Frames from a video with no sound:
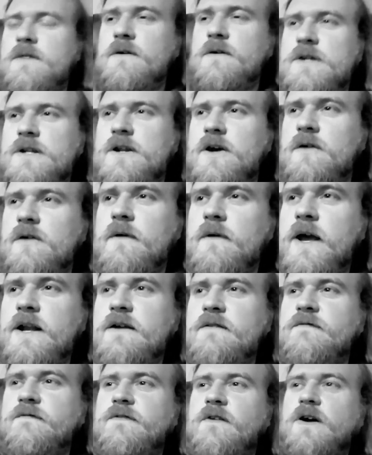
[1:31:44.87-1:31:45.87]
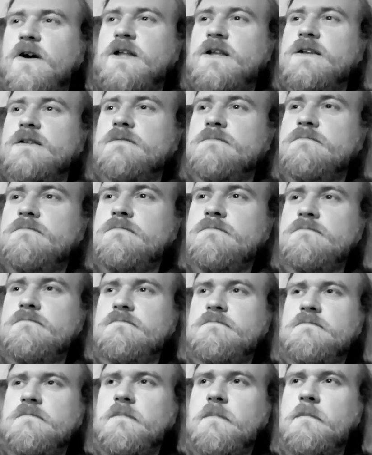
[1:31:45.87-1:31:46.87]
there's no way to fucking
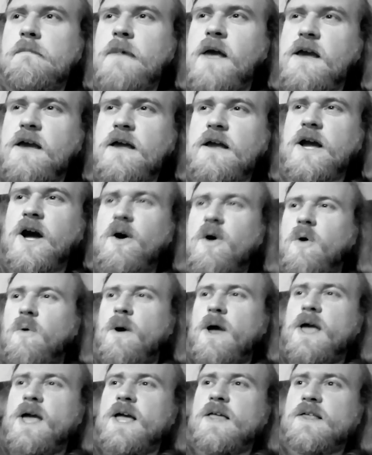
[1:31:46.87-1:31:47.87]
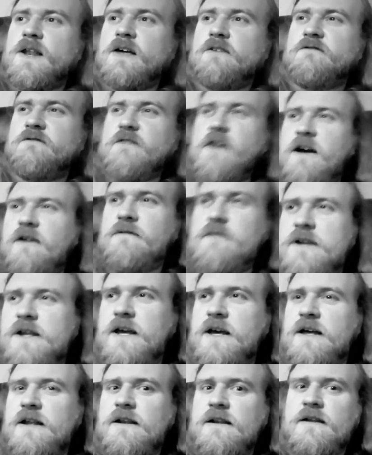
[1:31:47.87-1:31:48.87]
make it go away that I've found
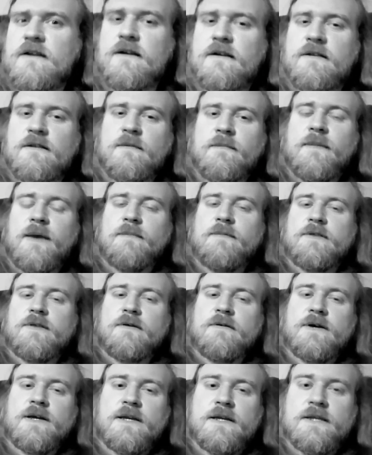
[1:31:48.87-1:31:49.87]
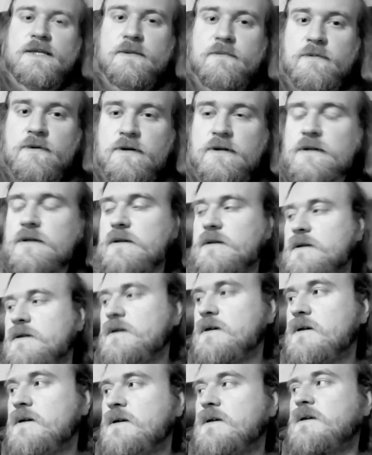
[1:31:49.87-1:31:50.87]
yet. Maybe there is, but
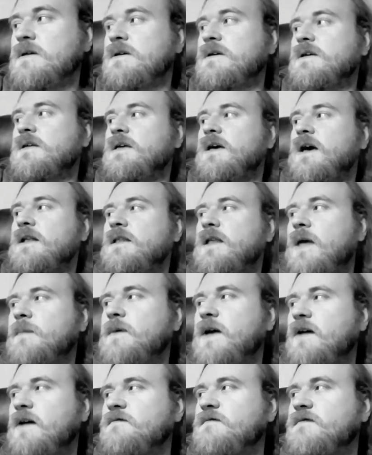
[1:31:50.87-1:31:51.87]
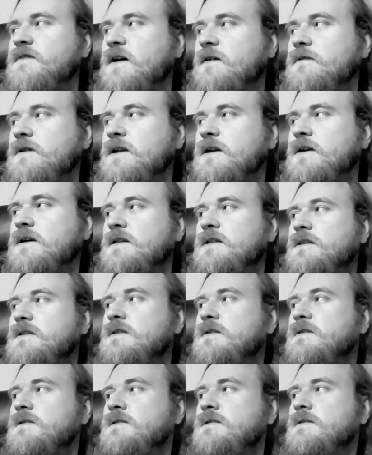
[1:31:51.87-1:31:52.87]
goddamn, I haven't found it yet.
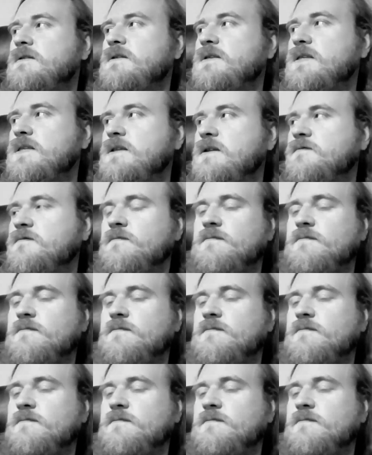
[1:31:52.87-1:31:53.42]
Son of a